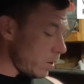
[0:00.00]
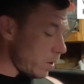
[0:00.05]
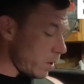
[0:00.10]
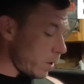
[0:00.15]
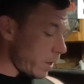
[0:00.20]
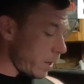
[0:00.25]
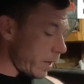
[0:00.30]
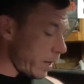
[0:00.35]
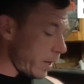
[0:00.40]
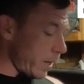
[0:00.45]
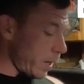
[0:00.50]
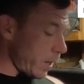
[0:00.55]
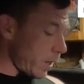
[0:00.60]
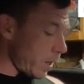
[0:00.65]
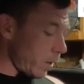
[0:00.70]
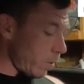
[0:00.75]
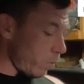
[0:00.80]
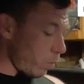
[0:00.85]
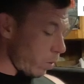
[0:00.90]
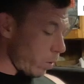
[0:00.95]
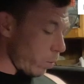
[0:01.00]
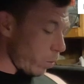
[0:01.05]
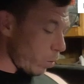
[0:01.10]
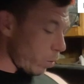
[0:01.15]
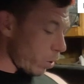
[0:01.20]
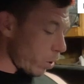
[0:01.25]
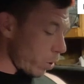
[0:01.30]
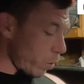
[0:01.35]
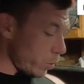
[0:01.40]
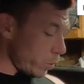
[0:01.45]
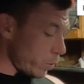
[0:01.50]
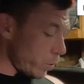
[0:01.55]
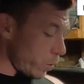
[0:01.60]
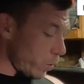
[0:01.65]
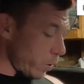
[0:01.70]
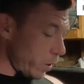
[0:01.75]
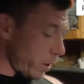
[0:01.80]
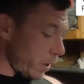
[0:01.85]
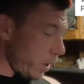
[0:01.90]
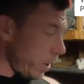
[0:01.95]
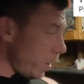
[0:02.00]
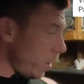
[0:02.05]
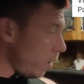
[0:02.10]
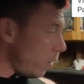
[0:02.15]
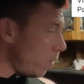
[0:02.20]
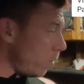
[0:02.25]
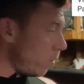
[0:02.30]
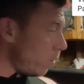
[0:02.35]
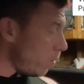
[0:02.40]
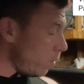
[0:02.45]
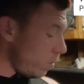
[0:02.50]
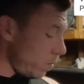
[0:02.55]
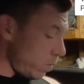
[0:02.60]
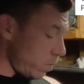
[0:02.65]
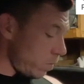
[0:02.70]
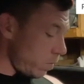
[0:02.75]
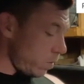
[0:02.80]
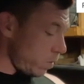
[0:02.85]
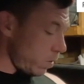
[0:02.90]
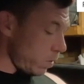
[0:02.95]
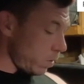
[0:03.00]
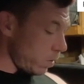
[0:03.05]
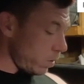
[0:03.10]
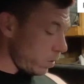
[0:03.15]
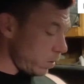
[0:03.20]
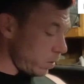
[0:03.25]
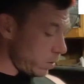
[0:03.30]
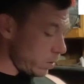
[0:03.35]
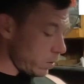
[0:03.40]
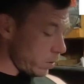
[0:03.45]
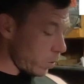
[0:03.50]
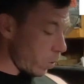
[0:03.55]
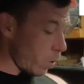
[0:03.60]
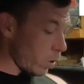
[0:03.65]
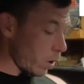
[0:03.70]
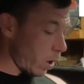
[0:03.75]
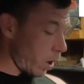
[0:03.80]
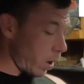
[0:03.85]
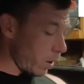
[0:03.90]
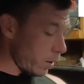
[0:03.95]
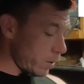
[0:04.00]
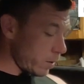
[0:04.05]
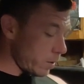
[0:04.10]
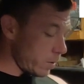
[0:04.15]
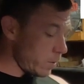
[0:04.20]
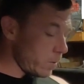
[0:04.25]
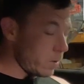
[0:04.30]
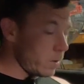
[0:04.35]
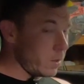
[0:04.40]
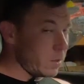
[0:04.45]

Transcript: And we will go to the door locks.